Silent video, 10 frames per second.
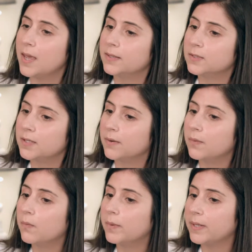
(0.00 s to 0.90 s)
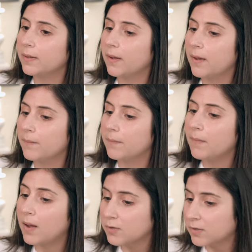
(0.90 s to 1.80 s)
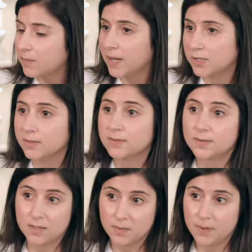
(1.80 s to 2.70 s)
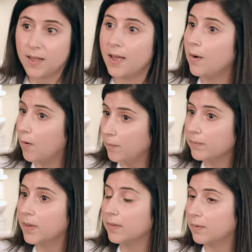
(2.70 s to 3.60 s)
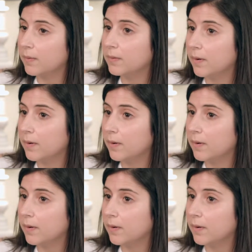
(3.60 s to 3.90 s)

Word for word: And so we um, monitor the patient's sleep at home, in their own